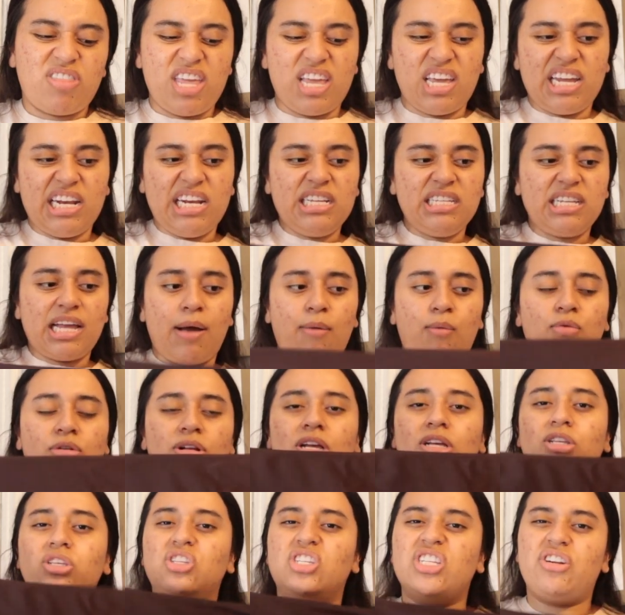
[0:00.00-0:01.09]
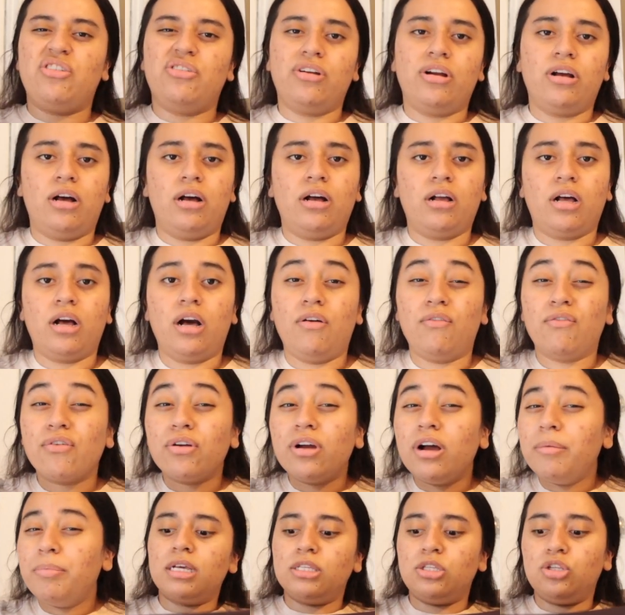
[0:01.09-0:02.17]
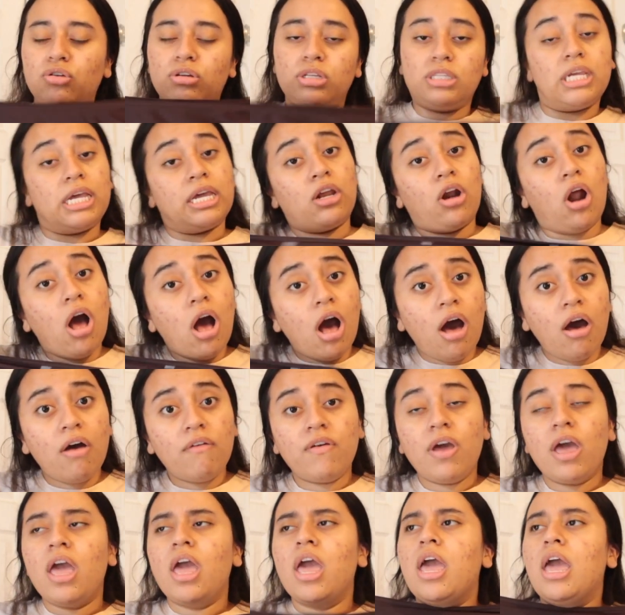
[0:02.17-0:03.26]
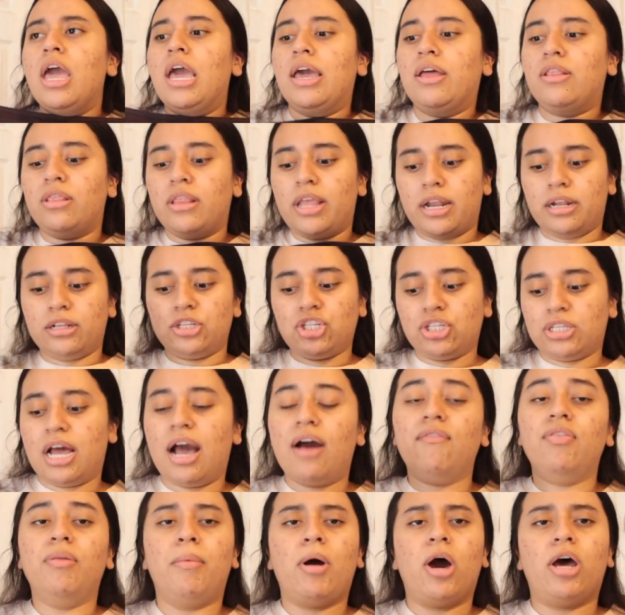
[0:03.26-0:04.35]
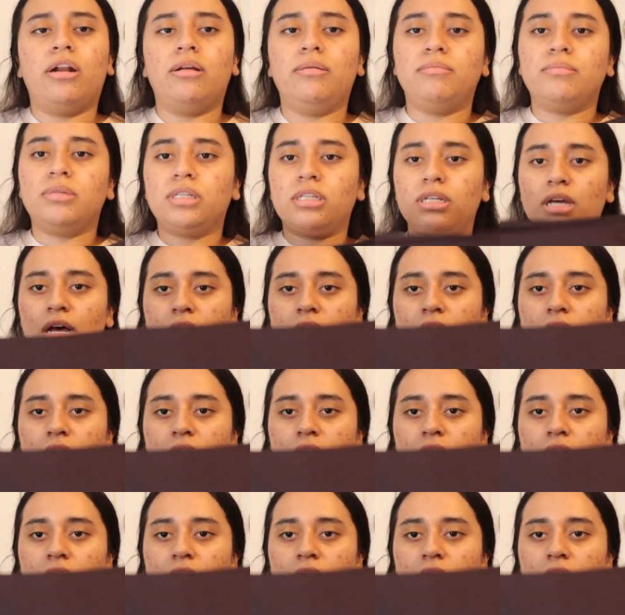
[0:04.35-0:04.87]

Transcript: think it is. I would consider it a cover-up because you could take it off and then just have the bottoms.